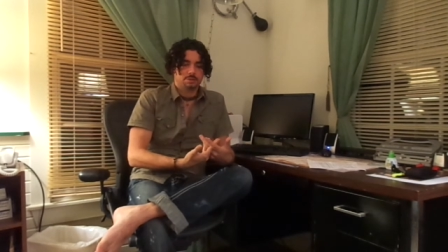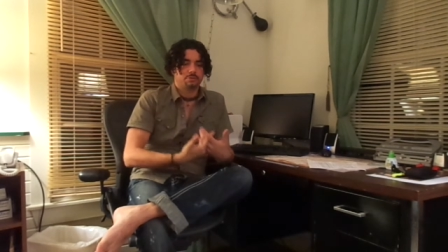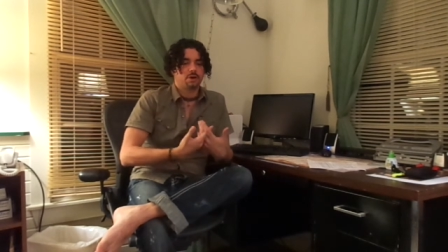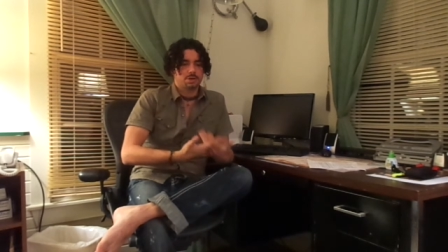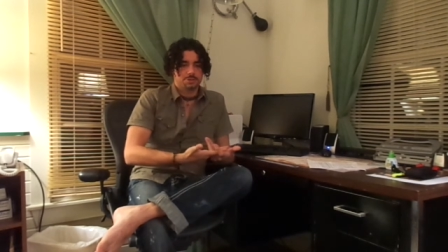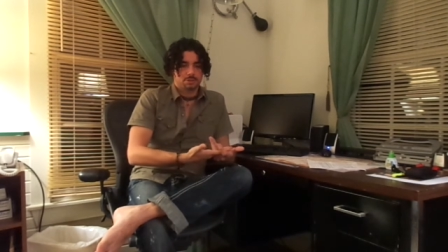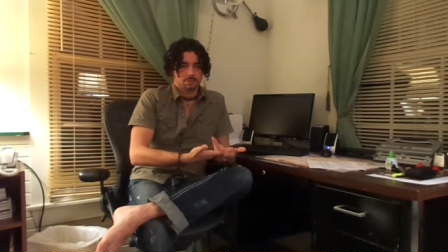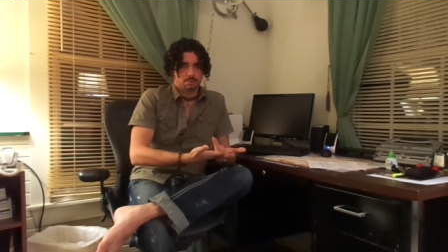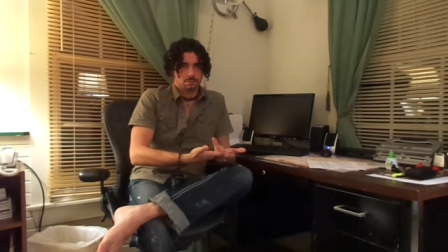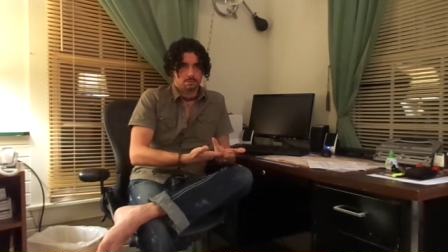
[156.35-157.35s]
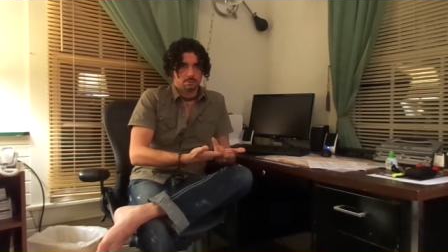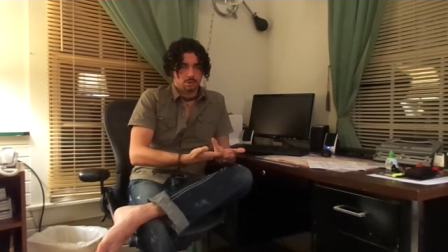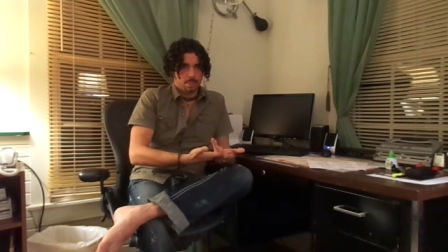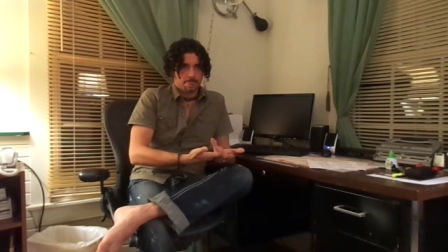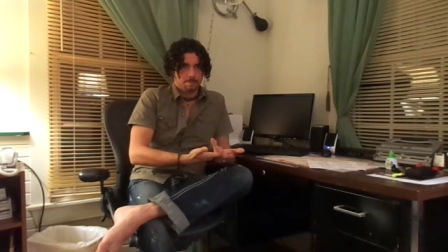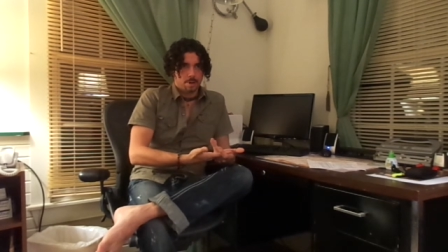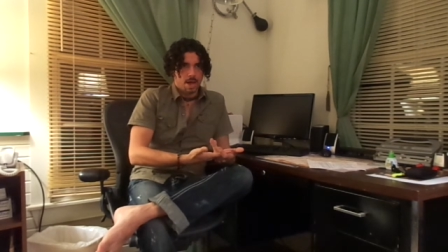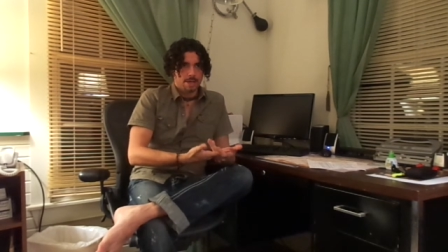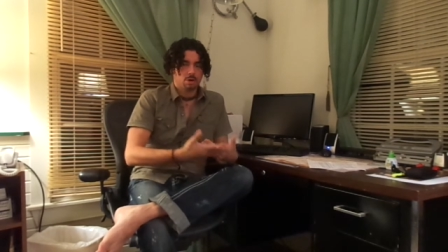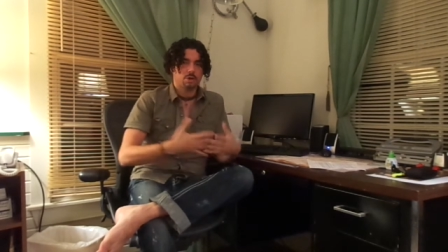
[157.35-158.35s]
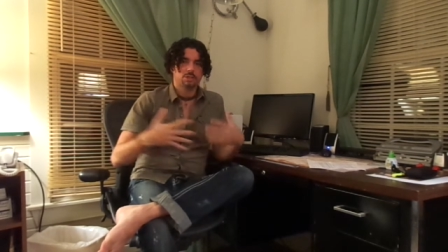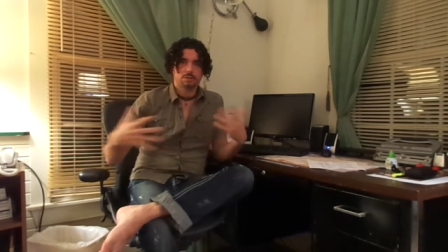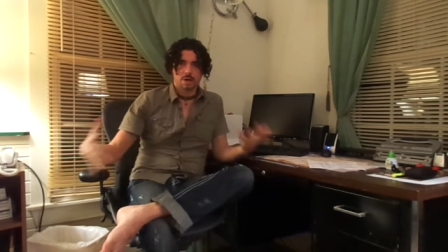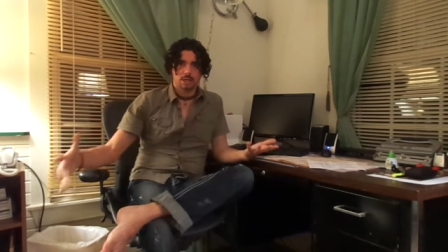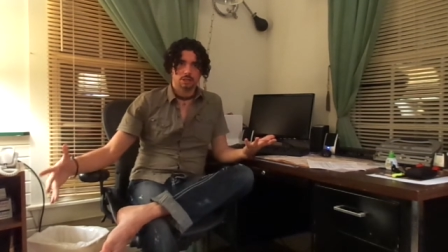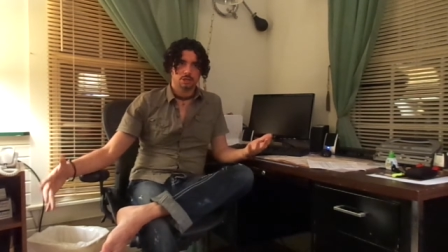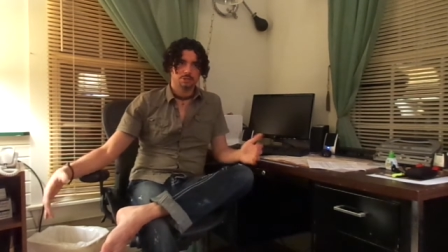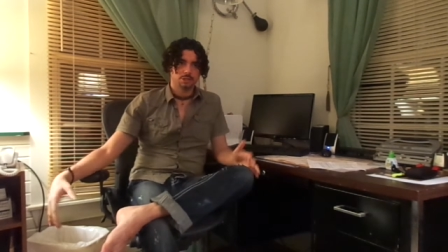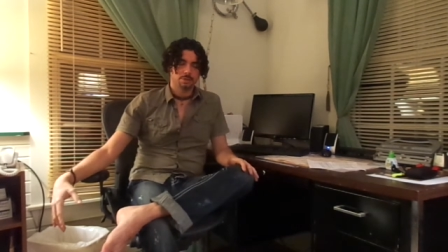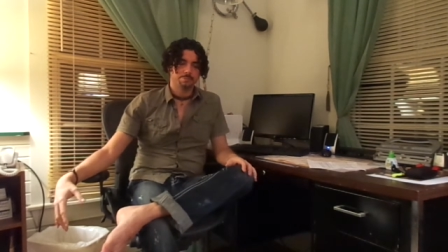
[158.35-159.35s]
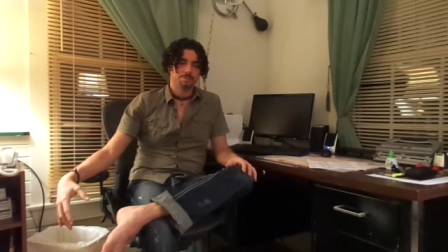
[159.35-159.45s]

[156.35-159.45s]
first by going to divine liturgy.